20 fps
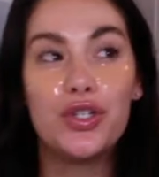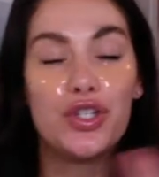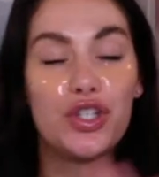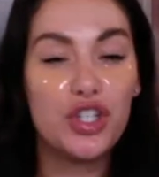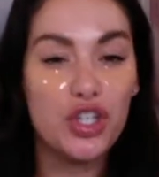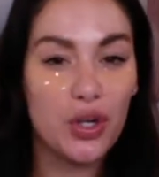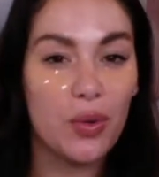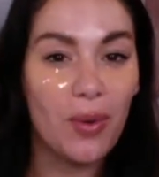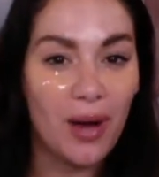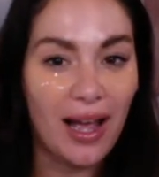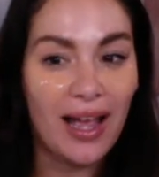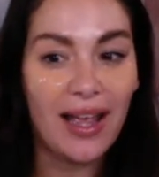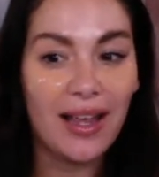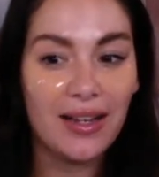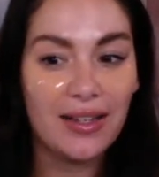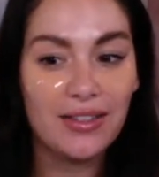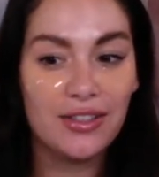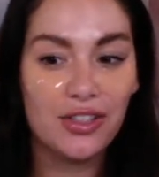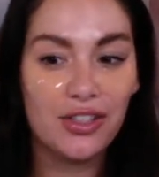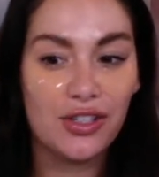do
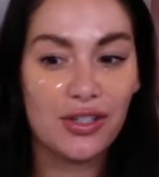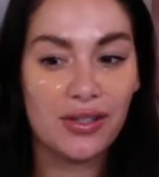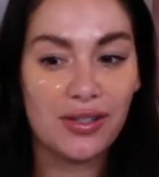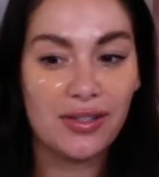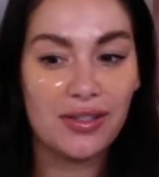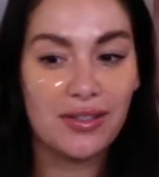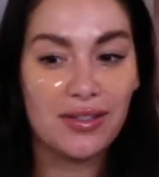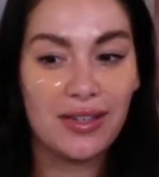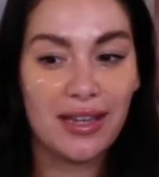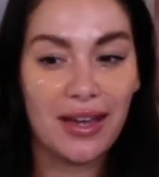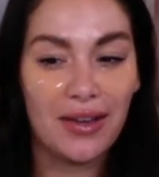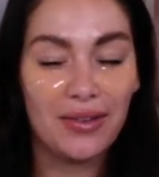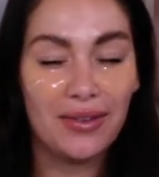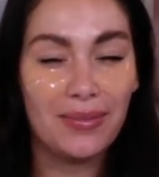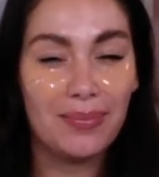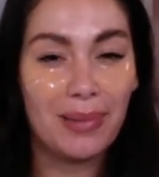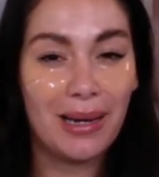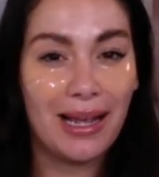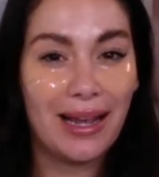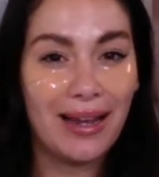I just get on
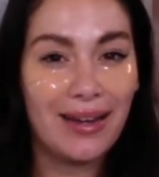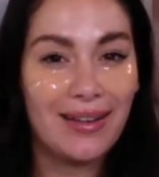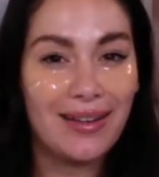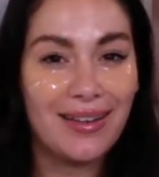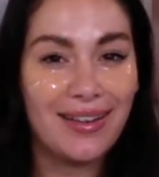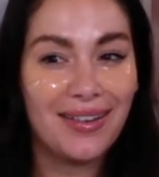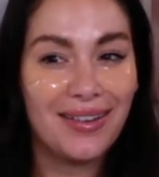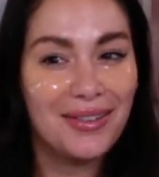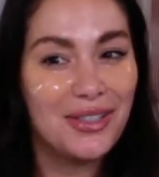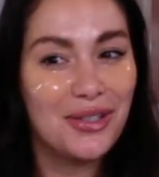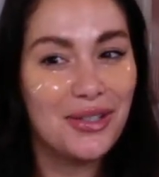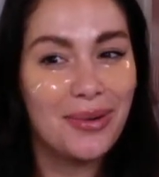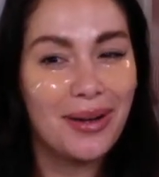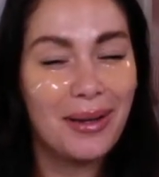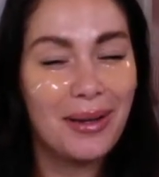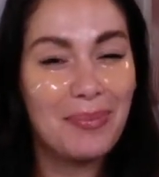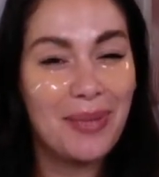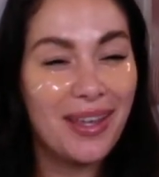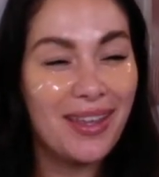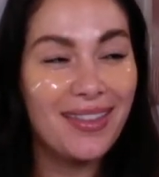a plane and go to
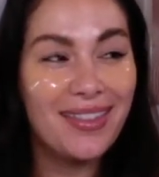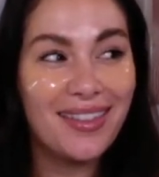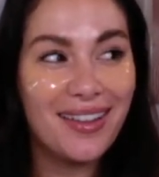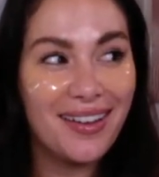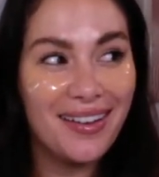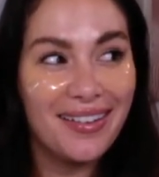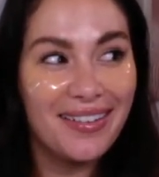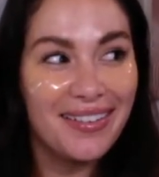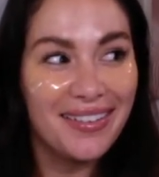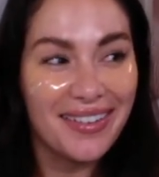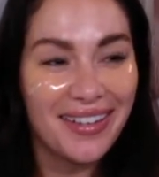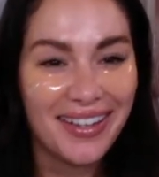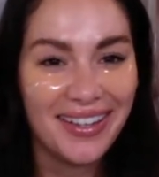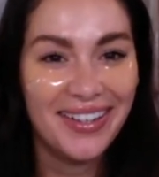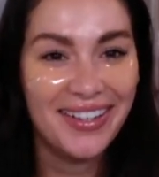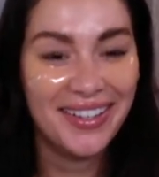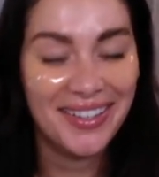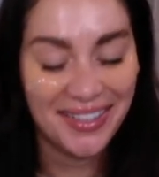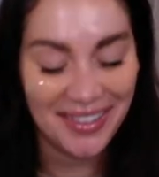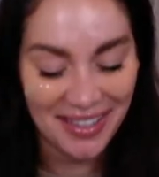Ibiza?
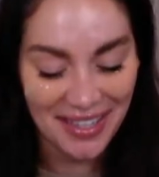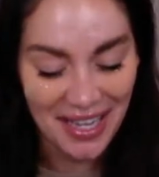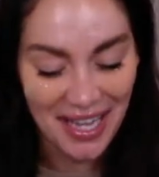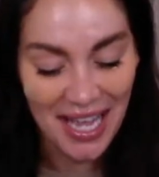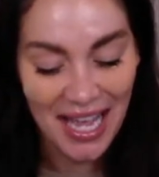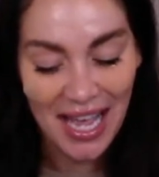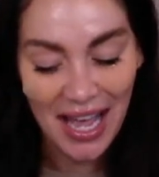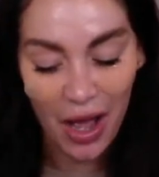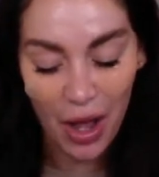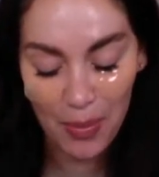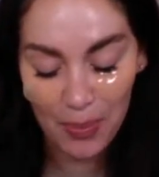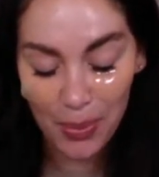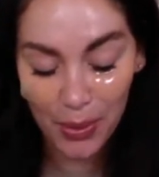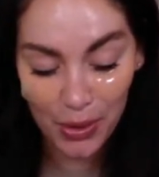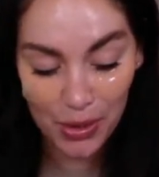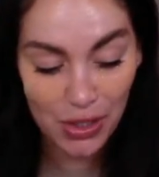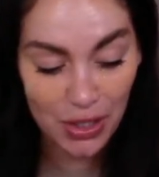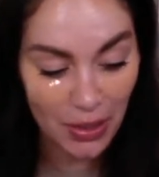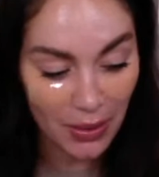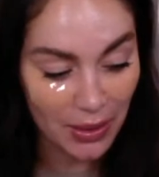I'm
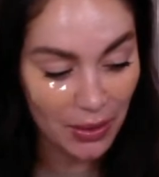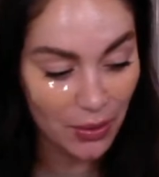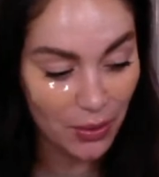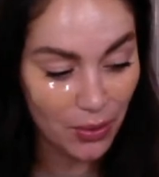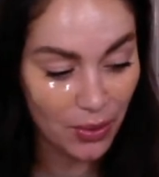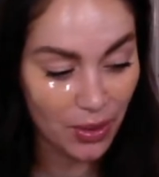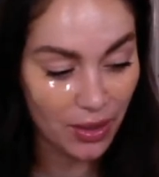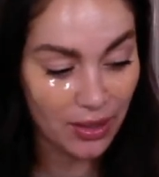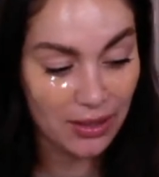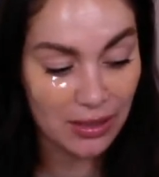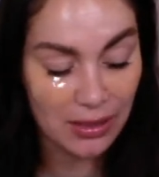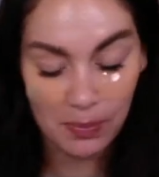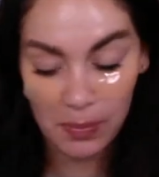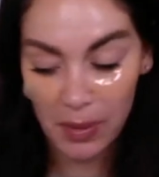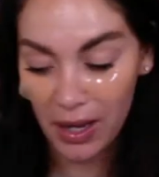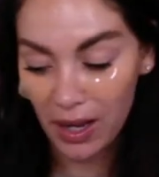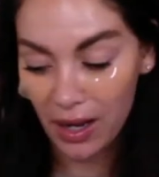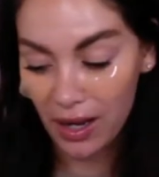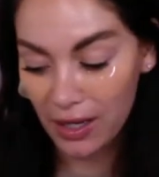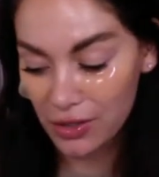booked to go in August,
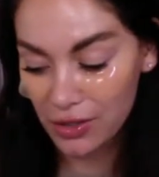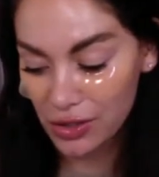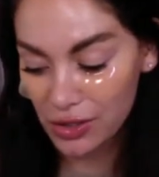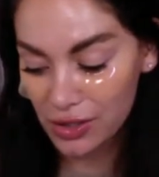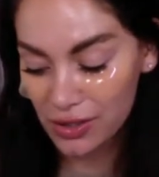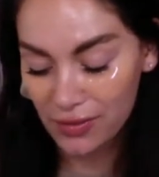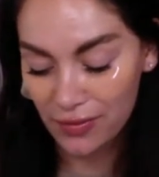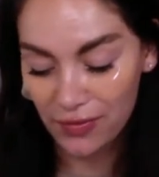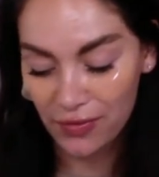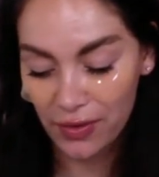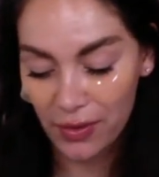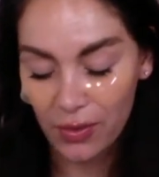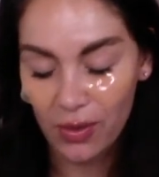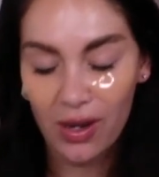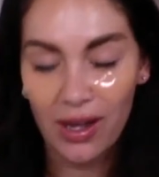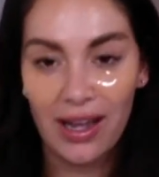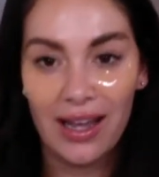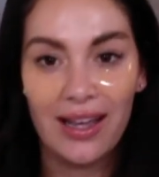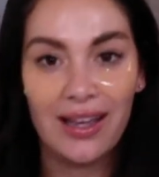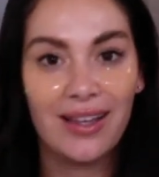but I just feel
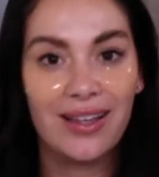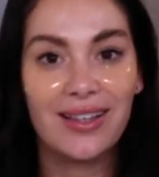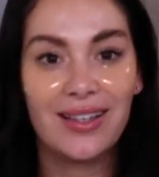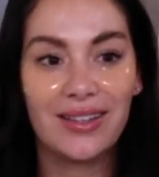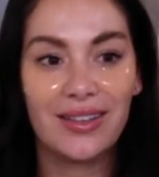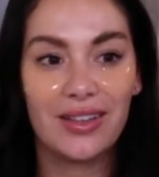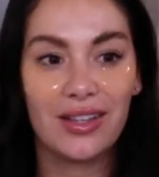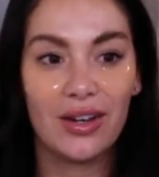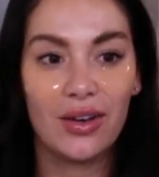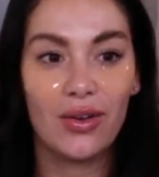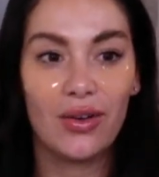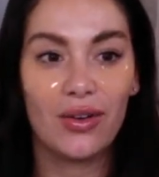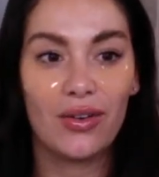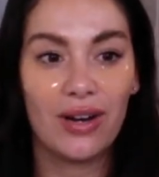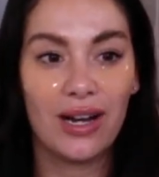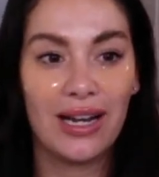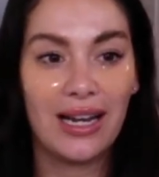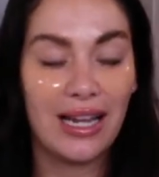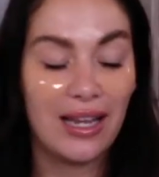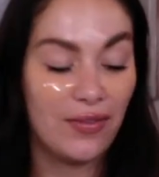like the longer
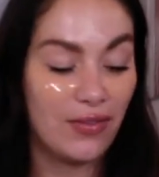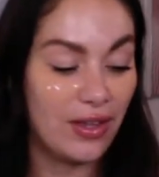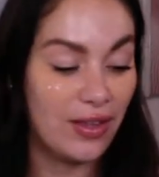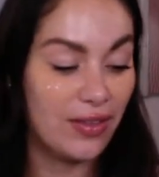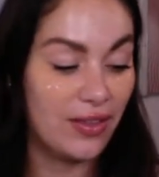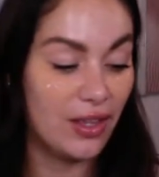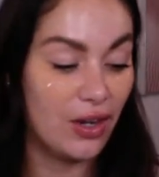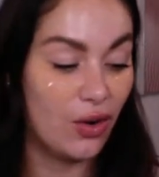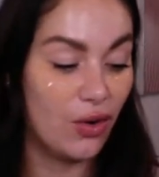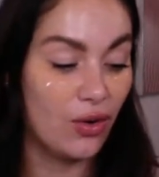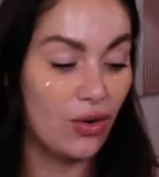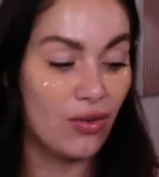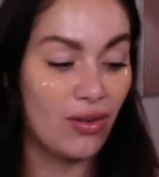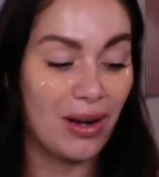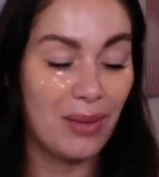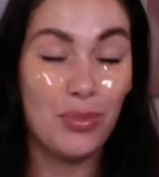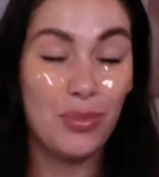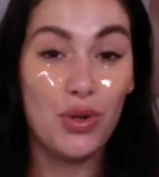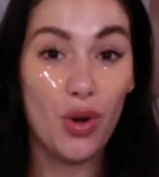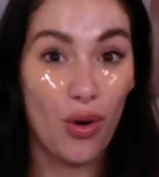I leave it, the longer
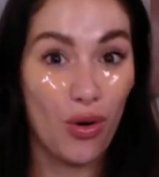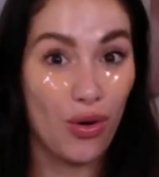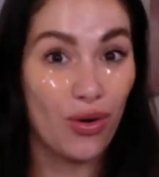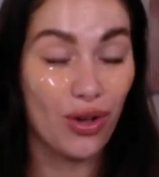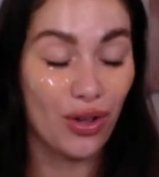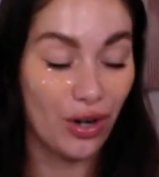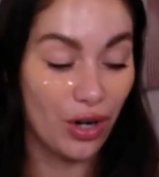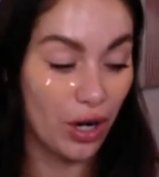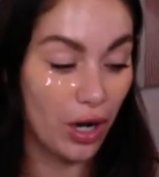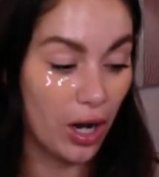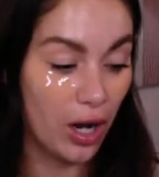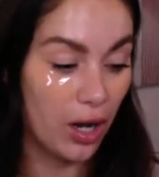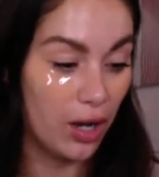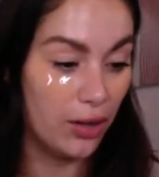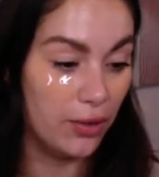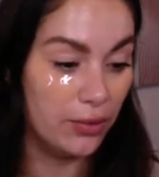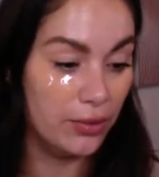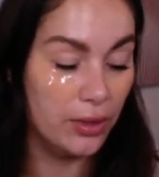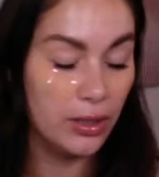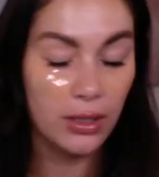I'm not gonna
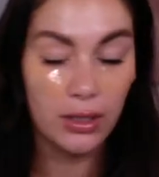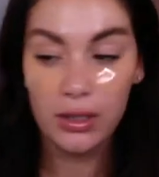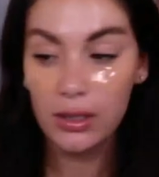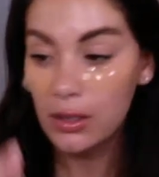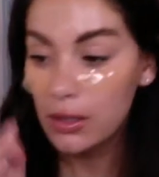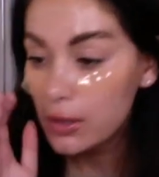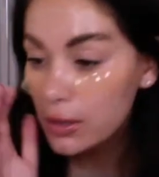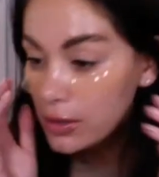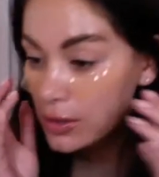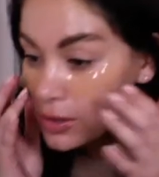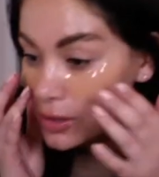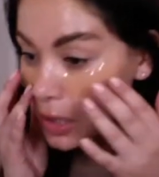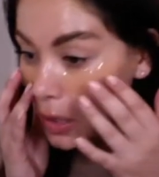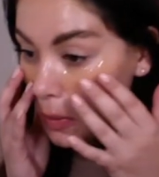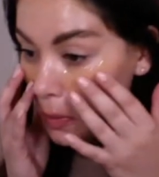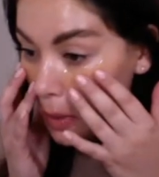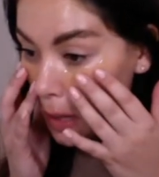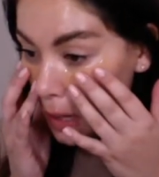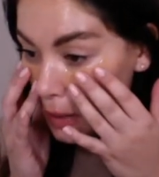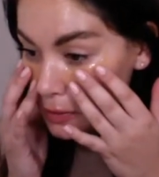go.
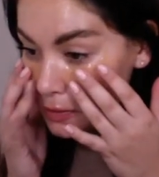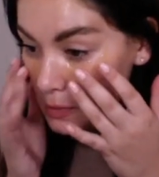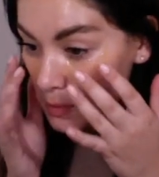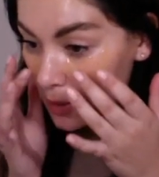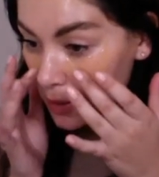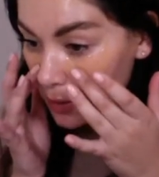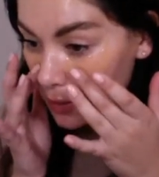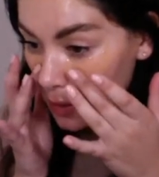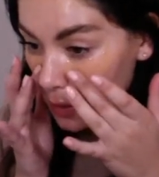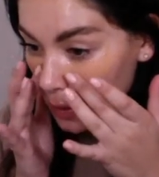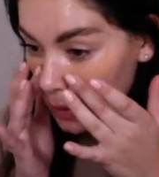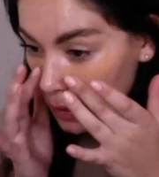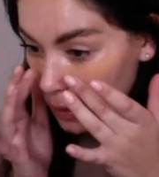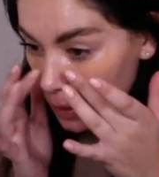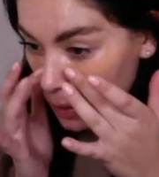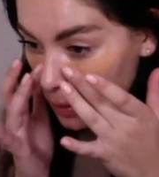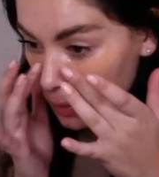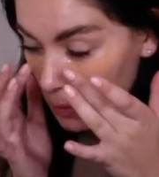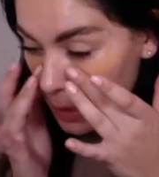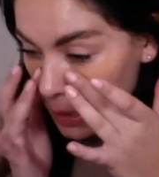So that's my thinking
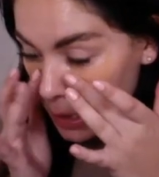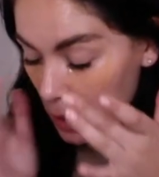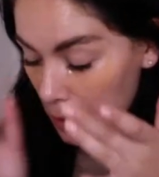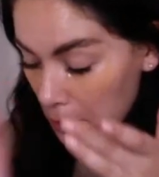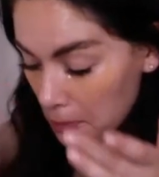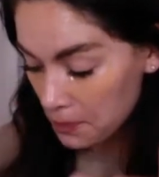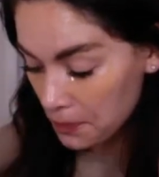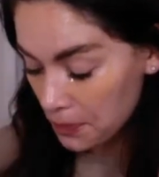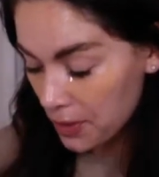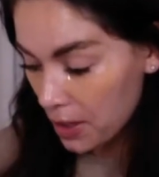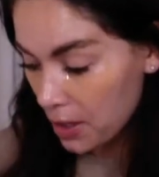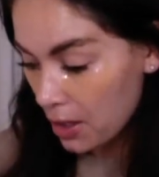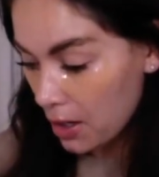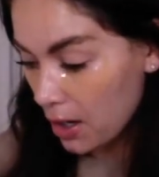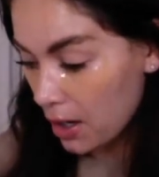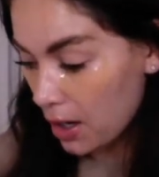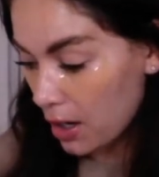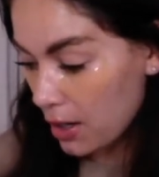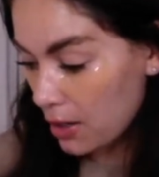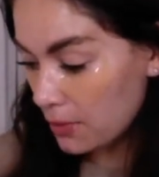at the minute.
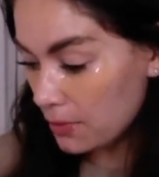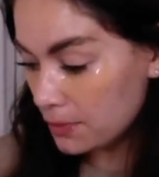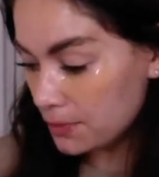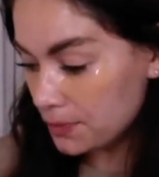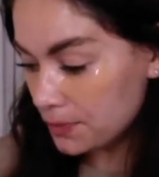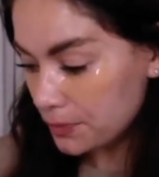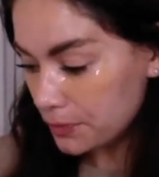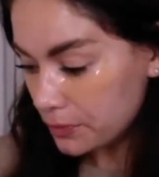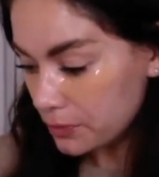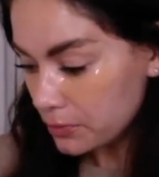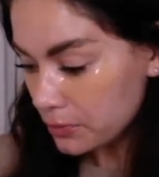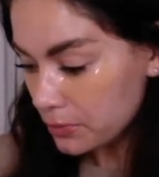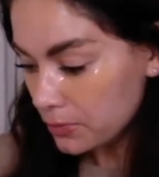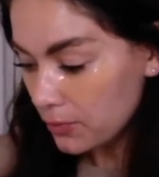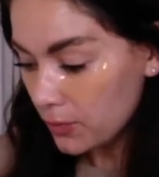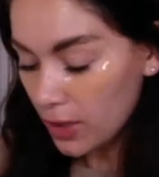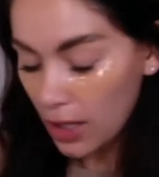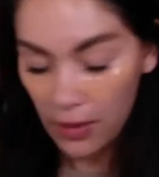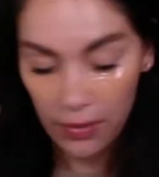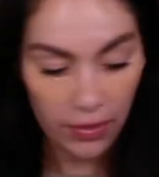
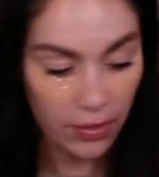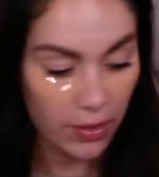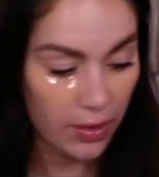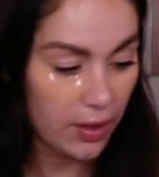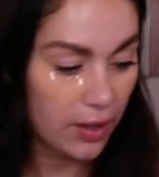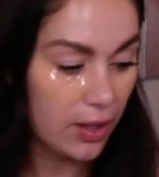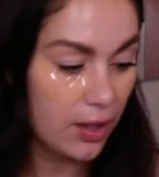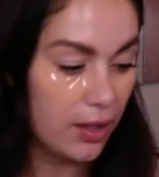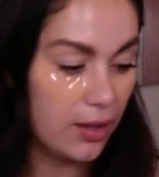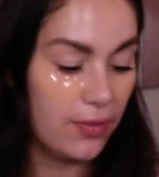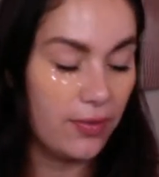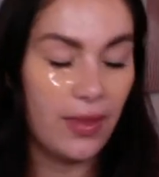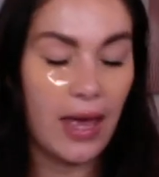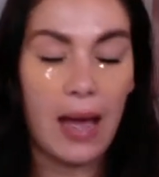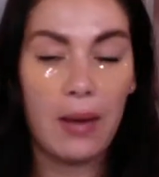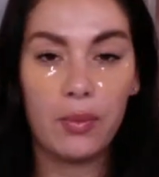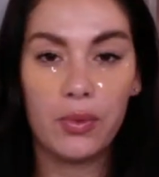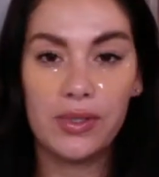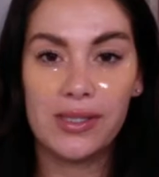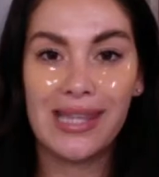That
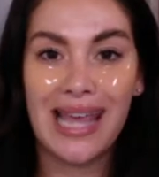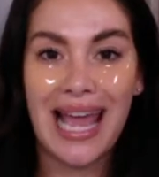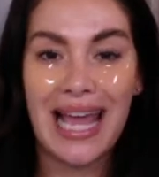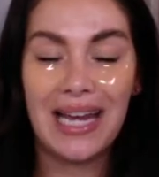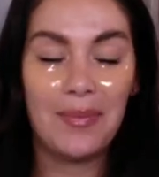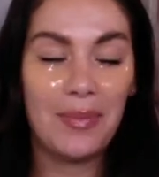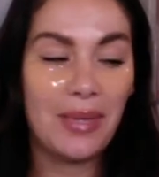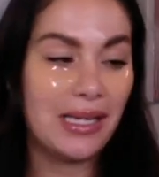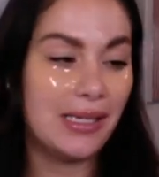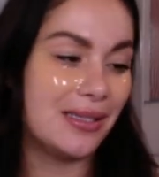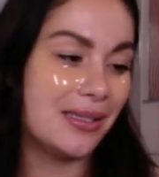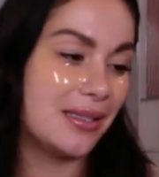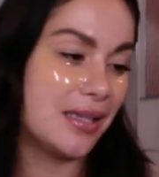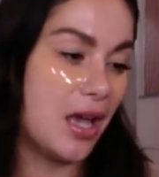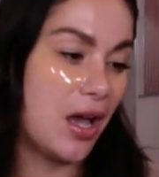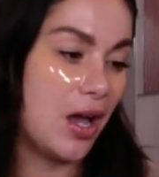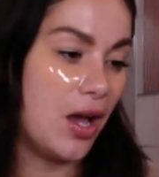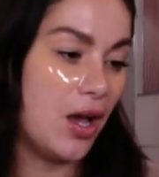was the Elemis